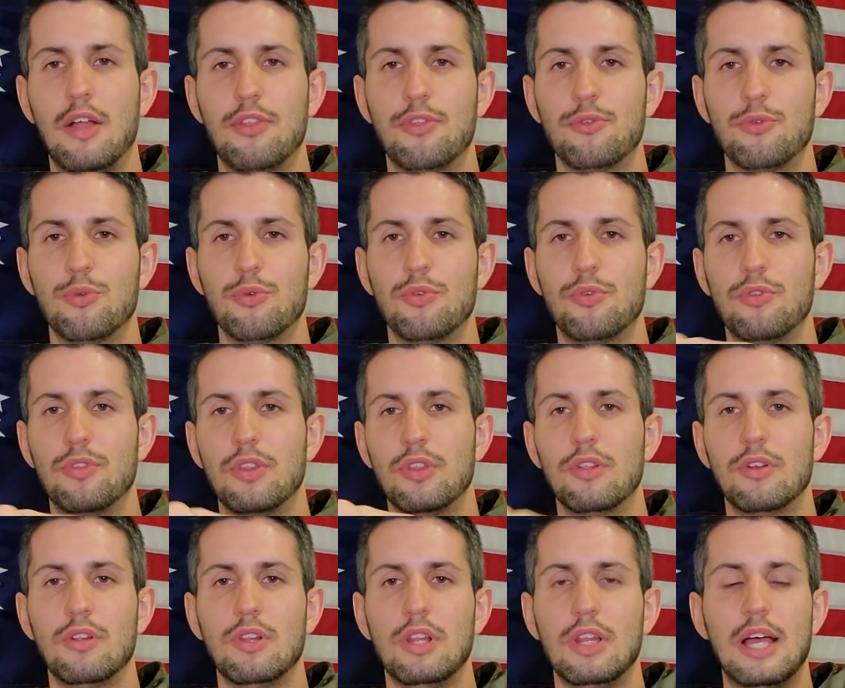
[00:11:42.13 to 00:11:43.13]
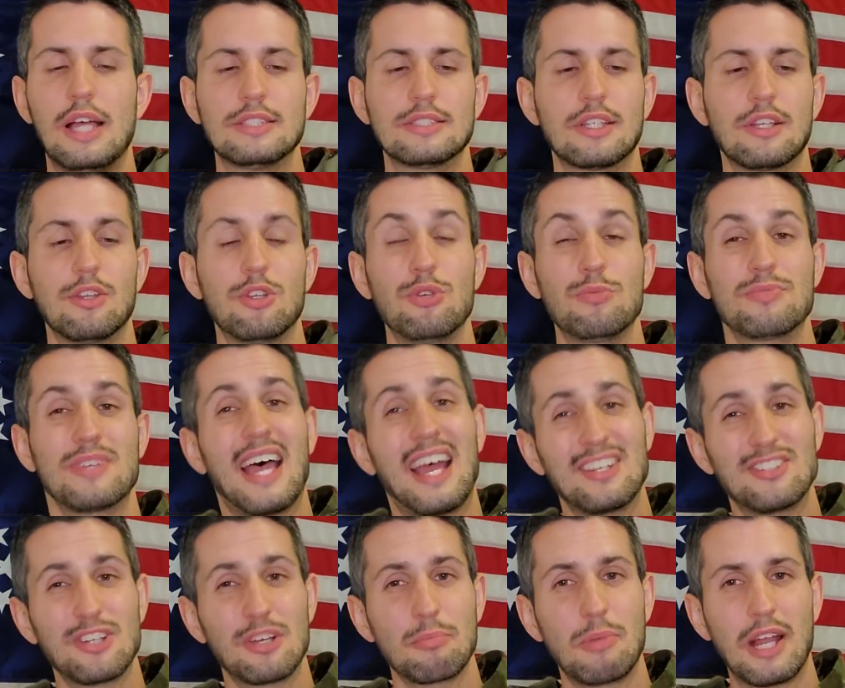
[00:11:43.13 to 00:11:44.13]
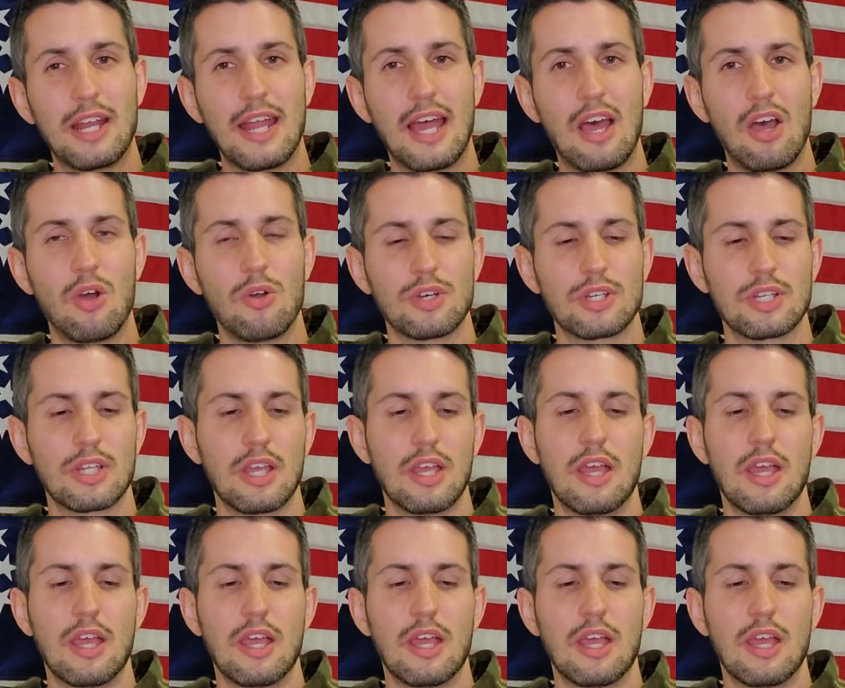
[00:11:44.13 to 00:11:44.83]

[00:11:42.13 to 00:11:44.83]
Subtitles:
through the little elastic loops. I took mine out.